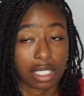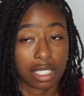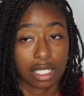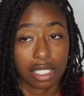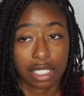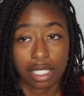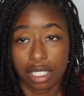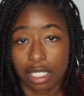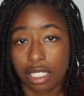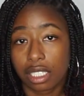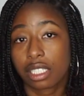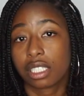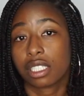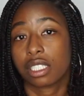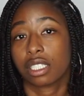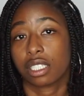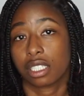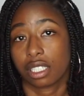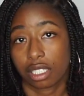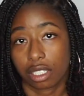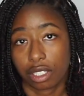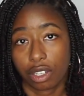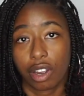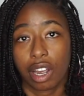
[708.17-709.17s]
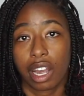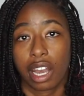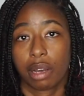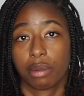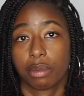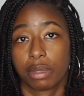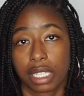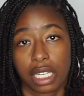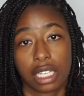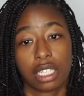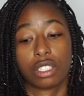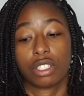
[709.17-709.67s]
this crap
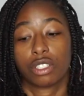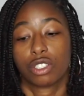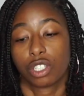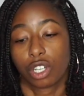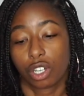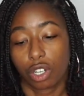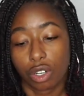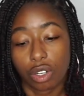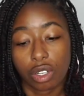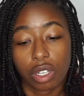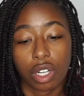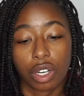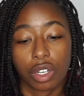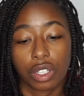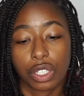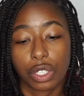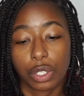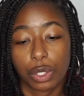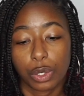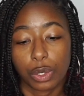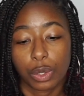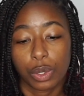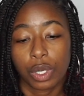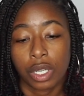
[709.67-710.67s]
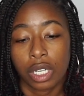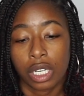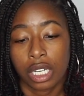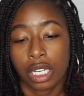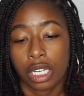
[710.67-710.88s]
takes a toll on you.